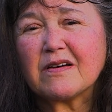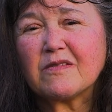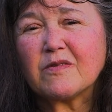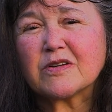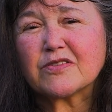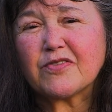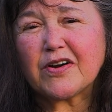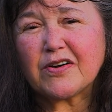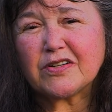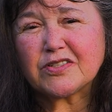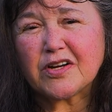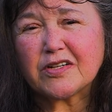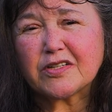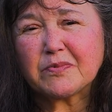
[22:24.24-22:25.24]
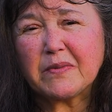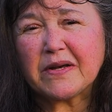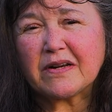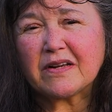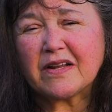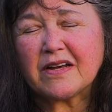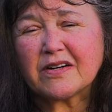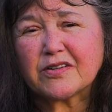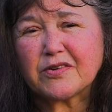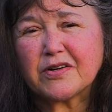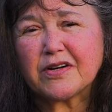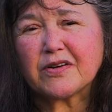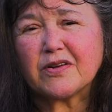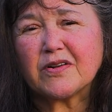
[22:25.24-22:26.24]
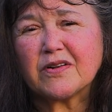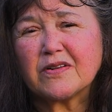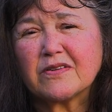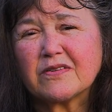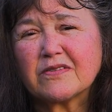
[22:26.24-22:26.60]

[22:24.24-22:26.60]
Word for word: was very judgmental and critical